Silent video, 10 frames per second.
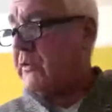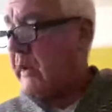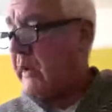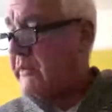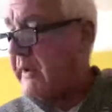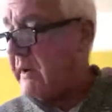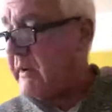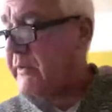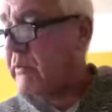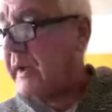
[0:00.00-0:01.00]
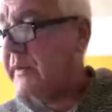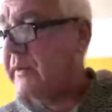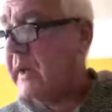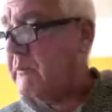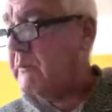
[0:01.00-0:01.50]
So there's various
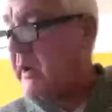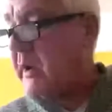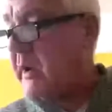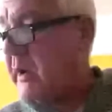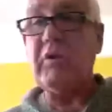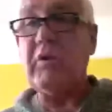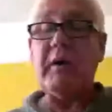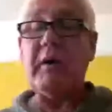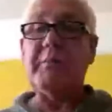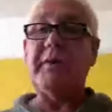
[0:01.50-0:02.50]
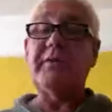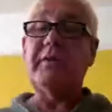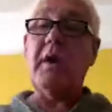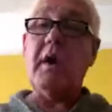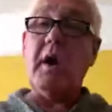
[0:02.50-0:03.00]
ways in which you can help us,